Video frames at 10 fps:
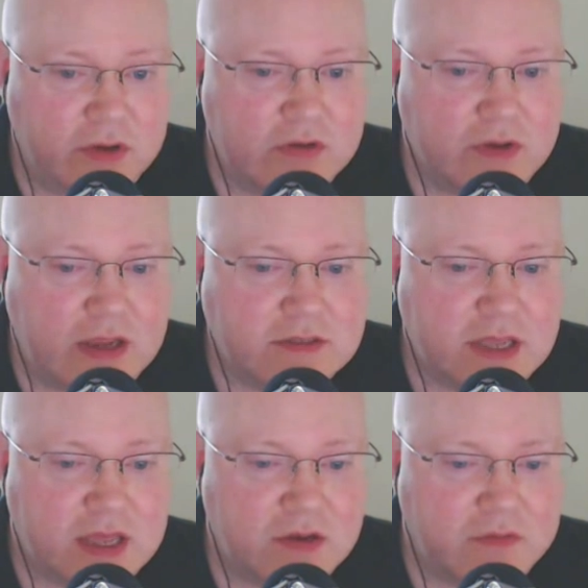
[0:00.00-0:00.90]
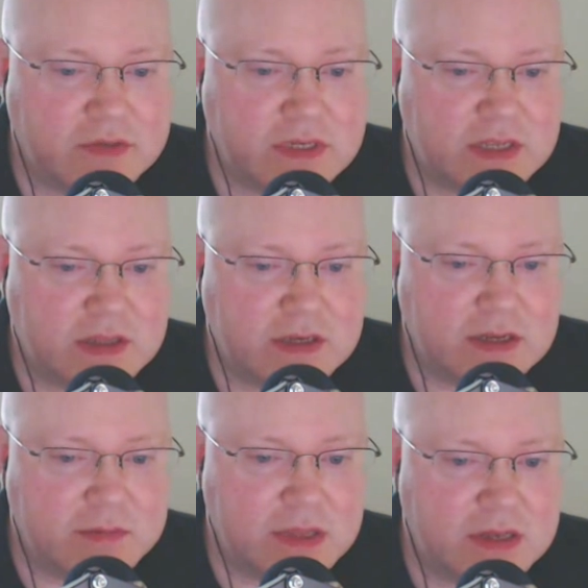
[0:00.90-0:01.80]
incorrect, and obviously the
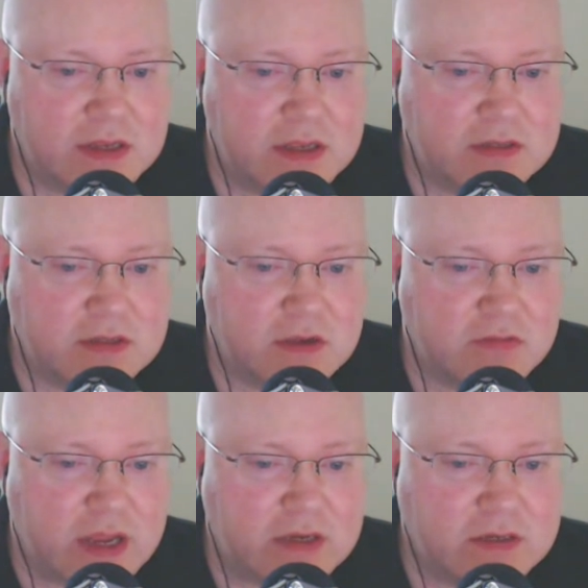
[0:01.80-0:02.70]
Daily Mail is correct.